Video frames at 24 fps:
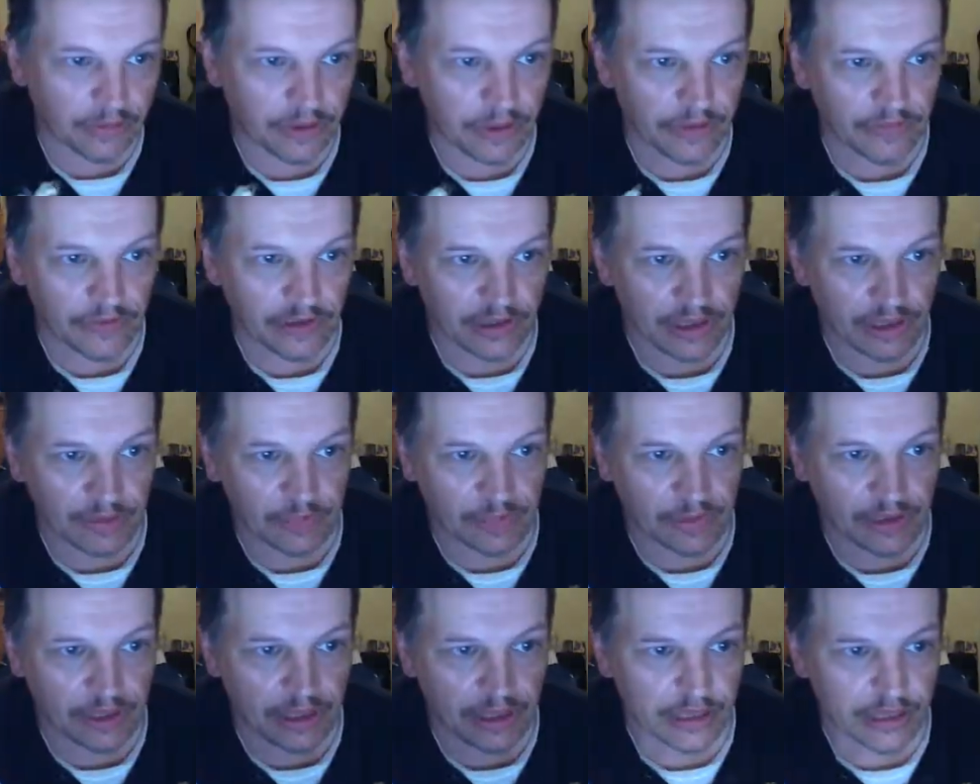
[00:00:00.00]
PVA
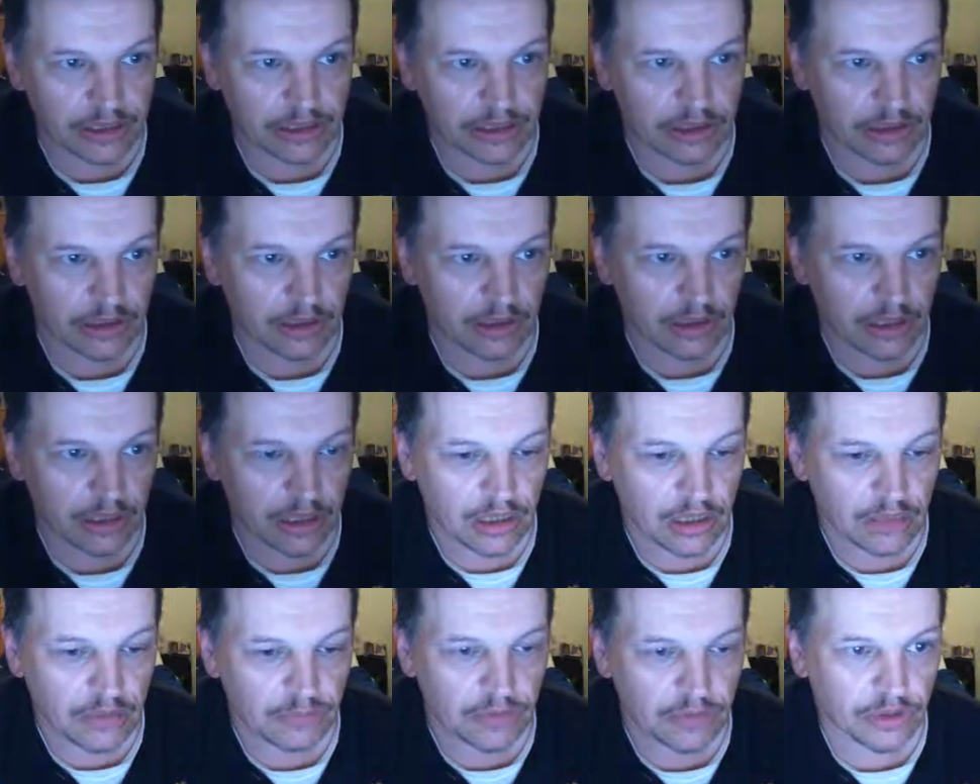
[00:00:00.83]
bags,
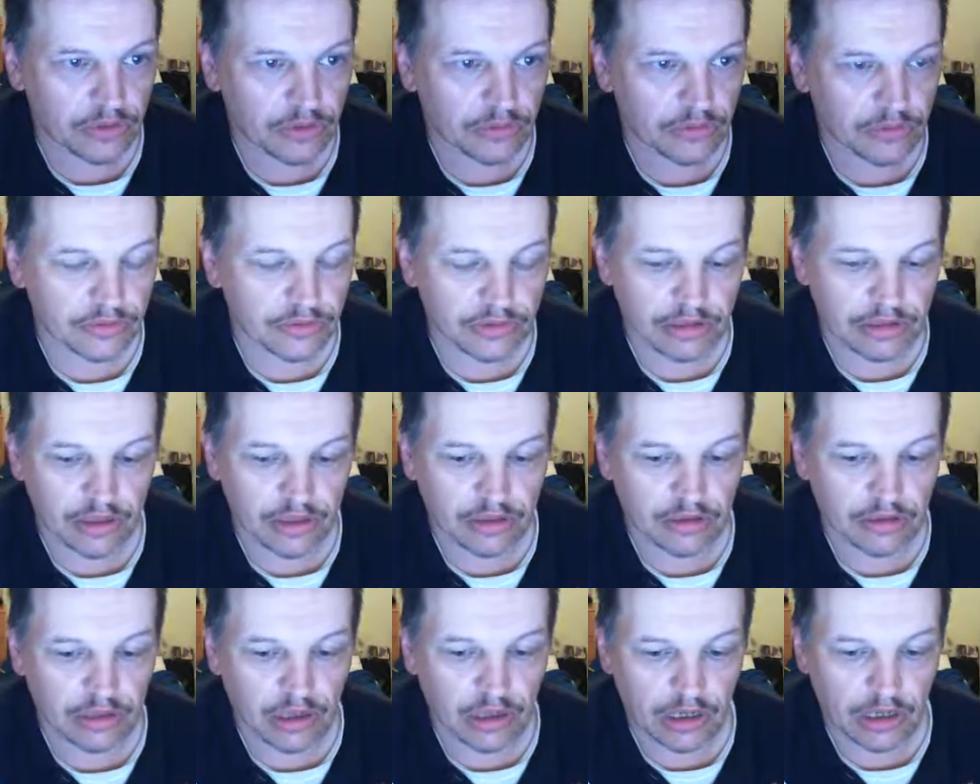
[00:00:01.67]
because
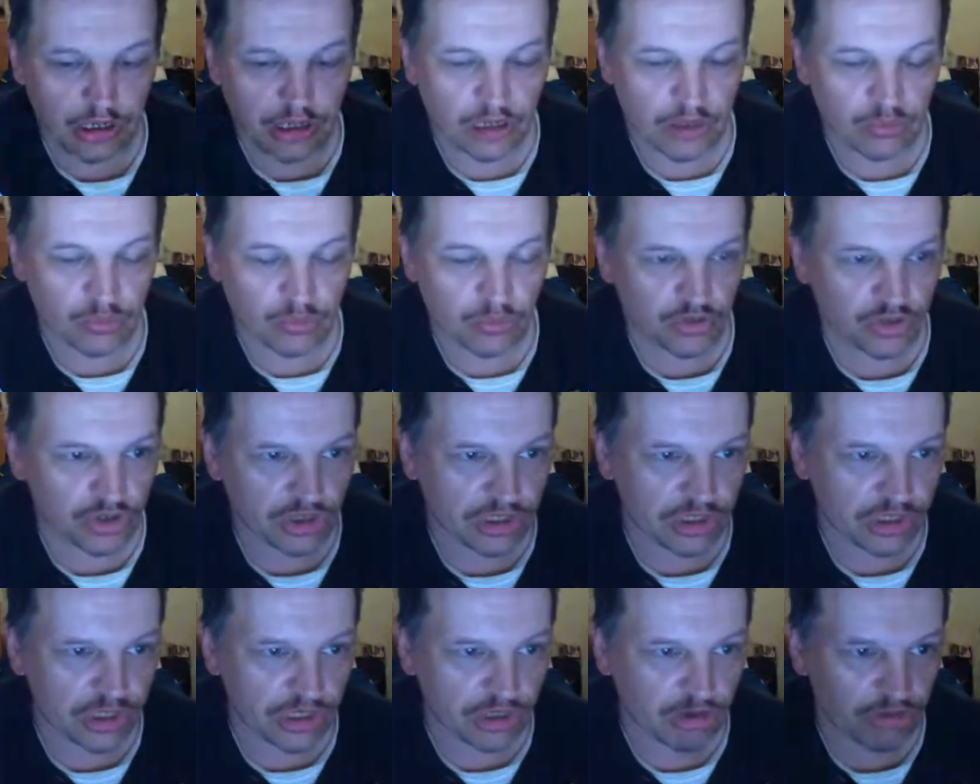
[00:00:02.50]
it will
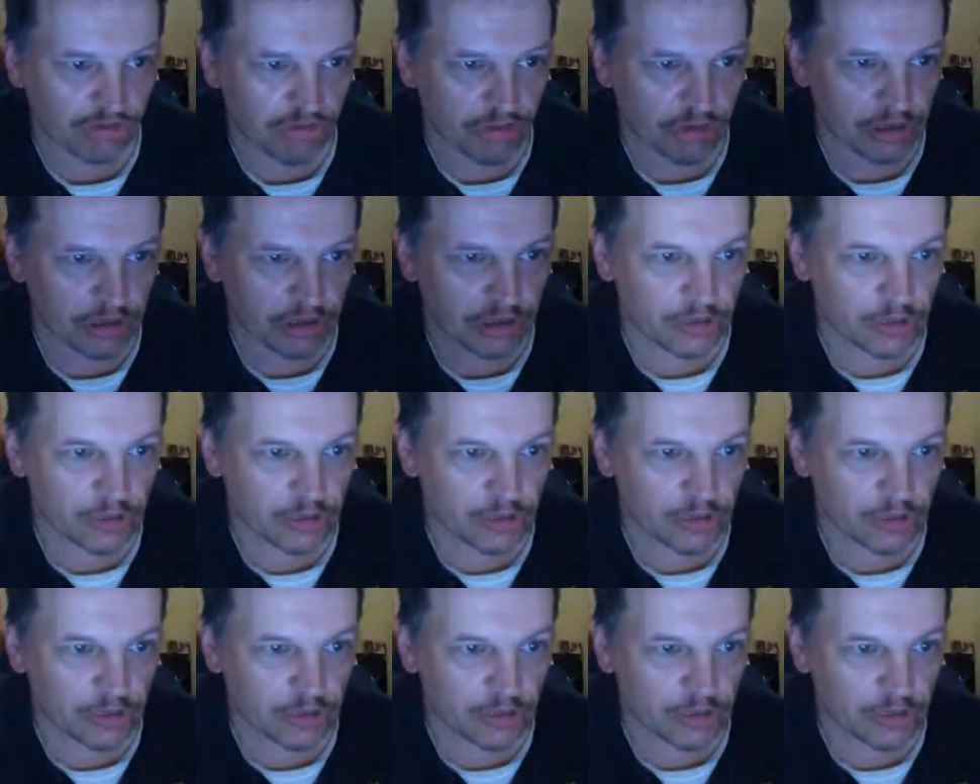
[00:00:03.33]
just disintegrate